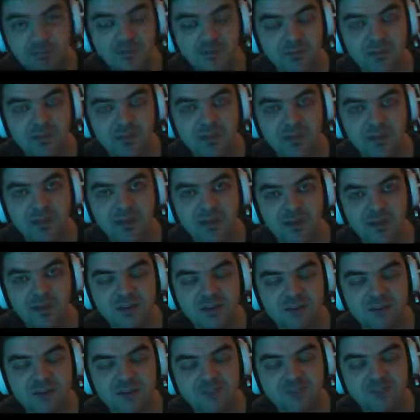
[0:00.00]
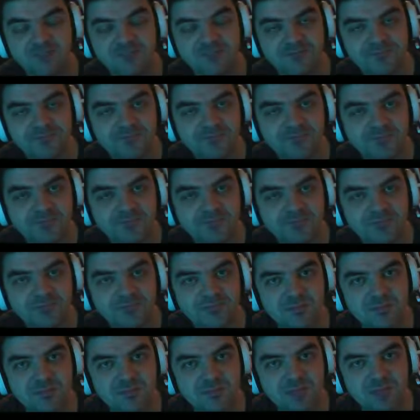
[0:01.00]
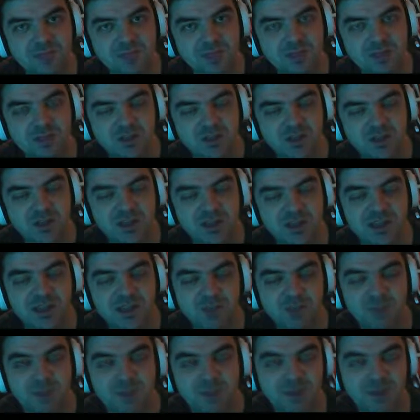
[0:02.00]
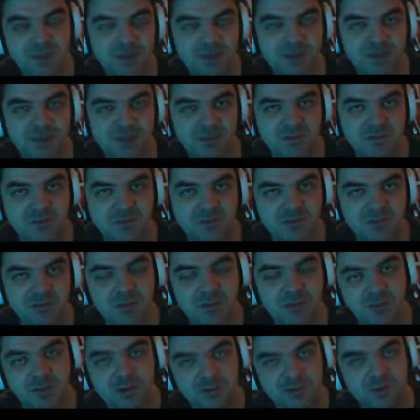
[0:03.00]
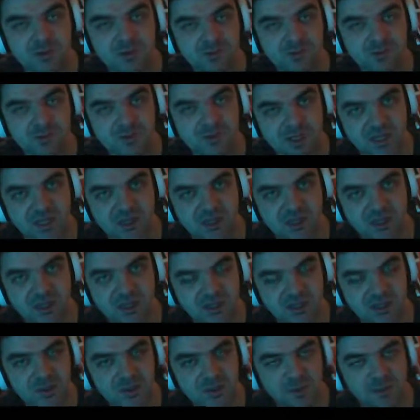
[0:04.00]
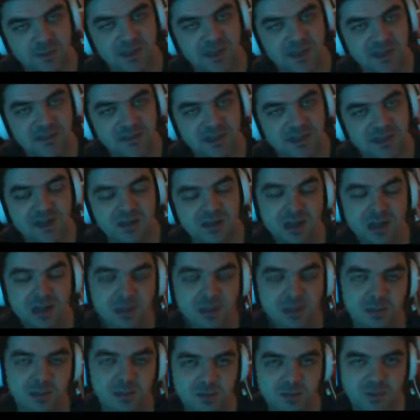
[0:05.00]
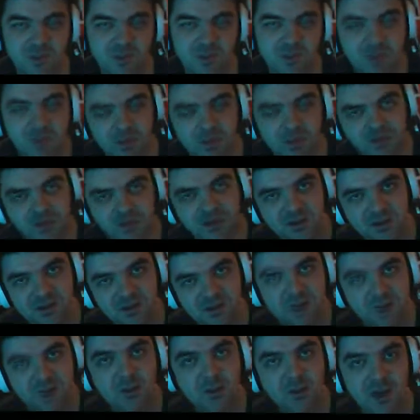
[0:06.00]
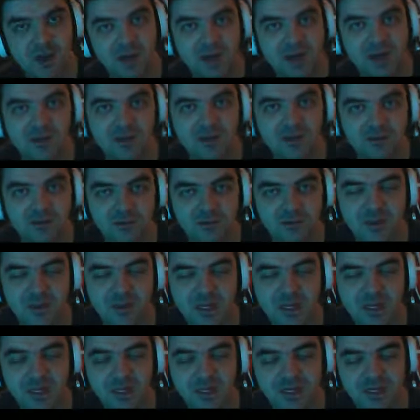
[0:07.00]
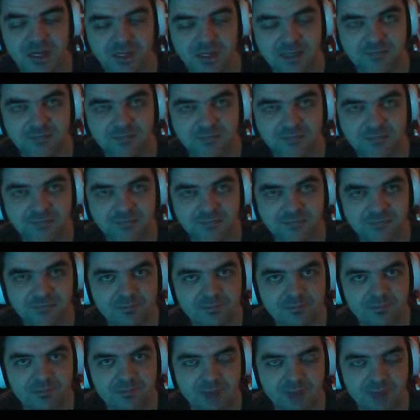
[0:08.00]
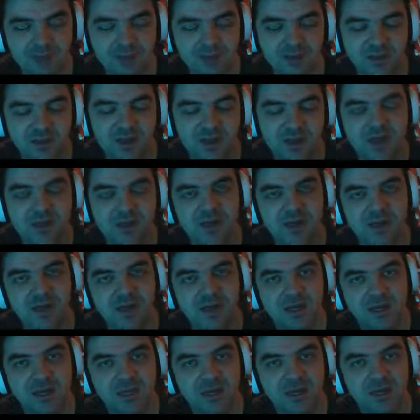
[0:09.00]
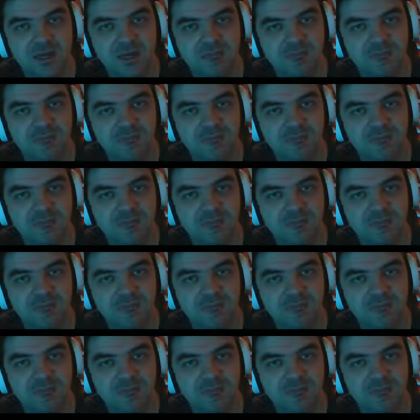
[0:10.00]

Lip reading: a healthy eating survey is probably not the best place to stand because that survey is going to be passed then because people that are coming to the gym are more likely to be healthy. Um,